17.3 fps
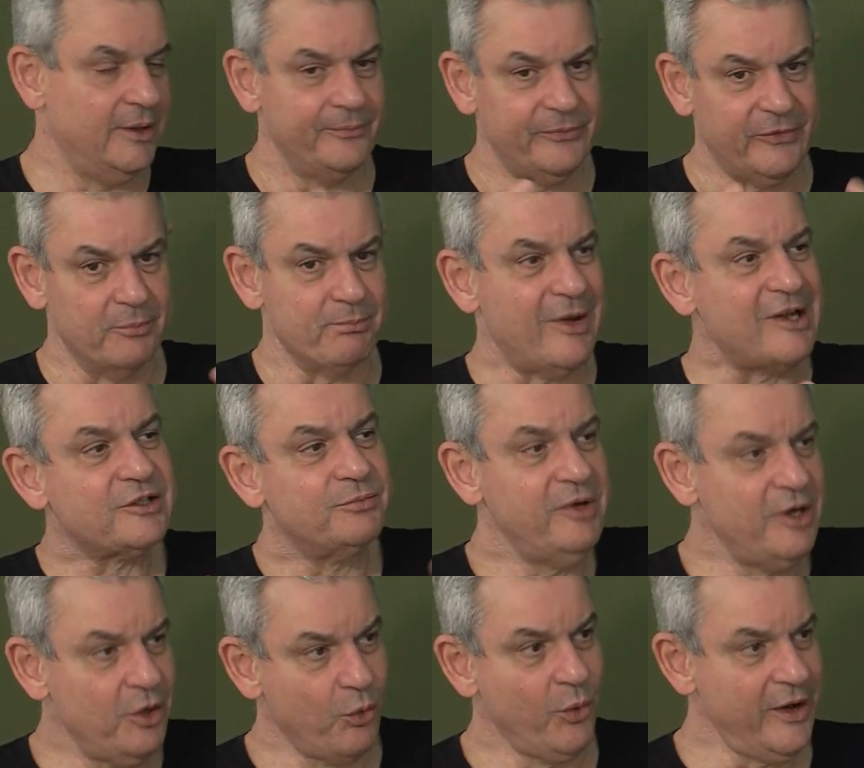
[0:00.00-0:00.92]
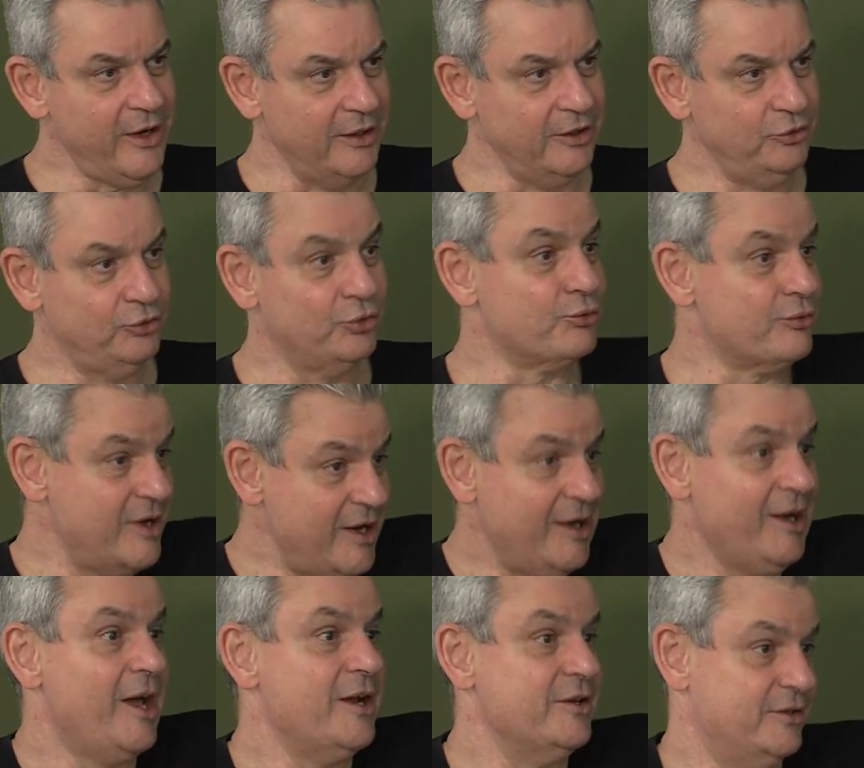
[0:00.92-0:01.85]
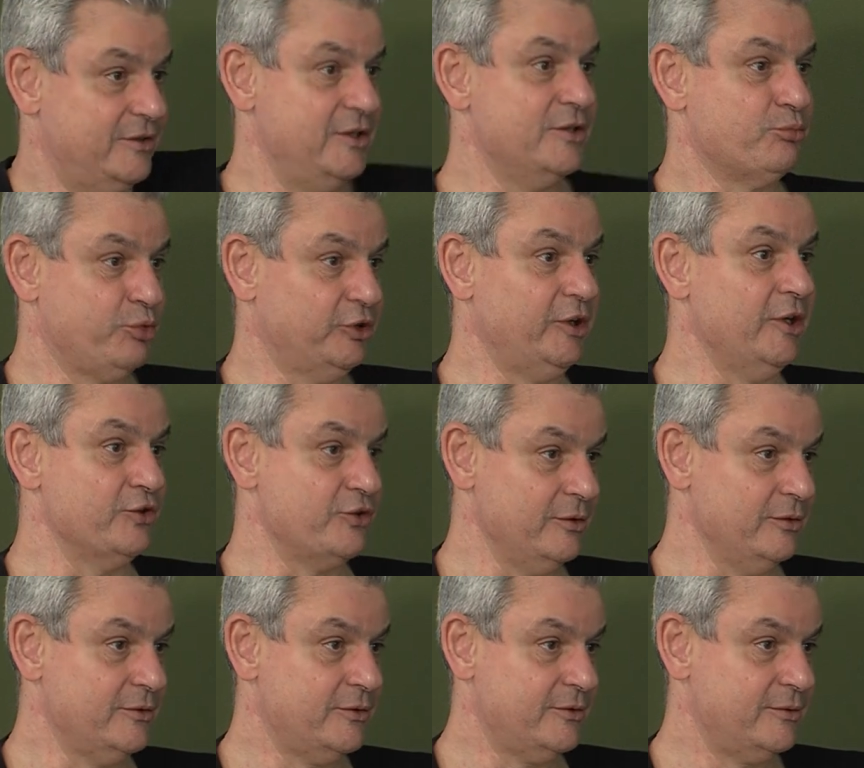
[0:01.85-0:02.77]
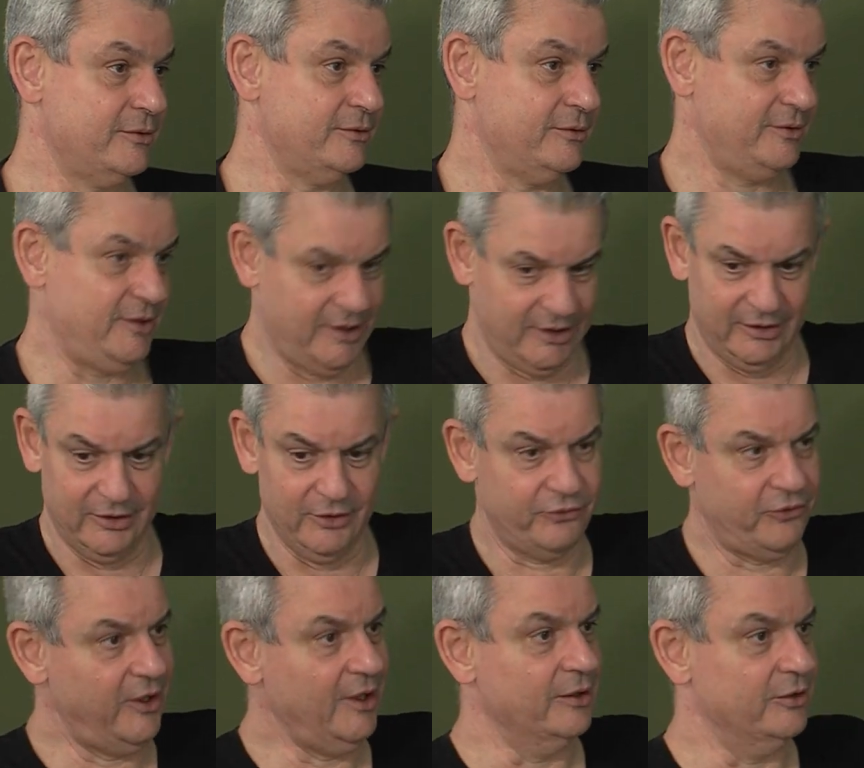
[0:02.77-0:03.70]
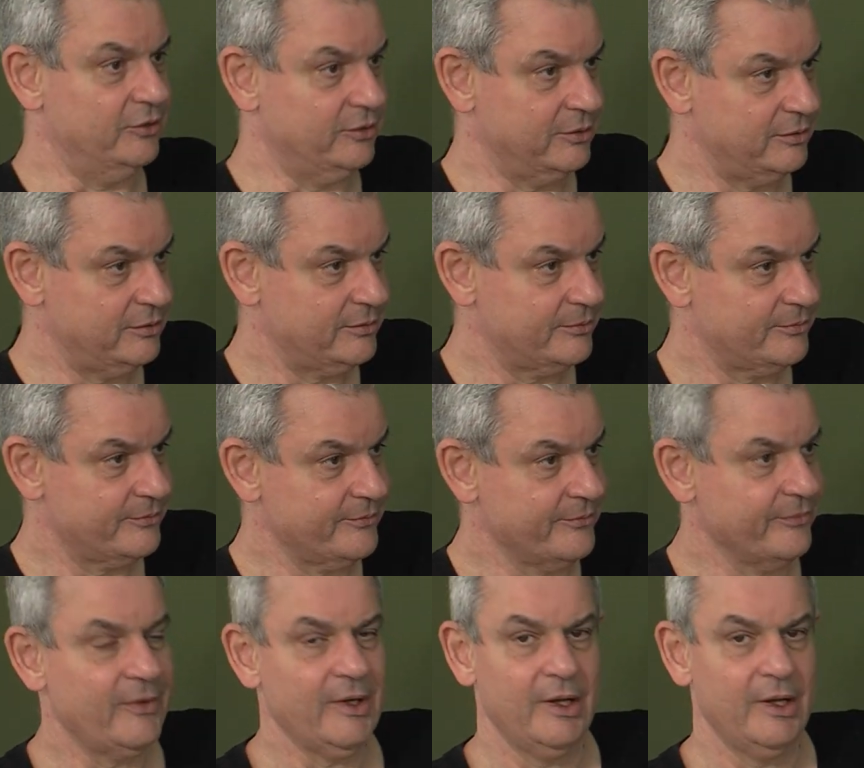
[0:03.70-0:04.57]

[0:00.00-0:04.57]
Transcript: There must be a way to realize these potentials in the field. Yes.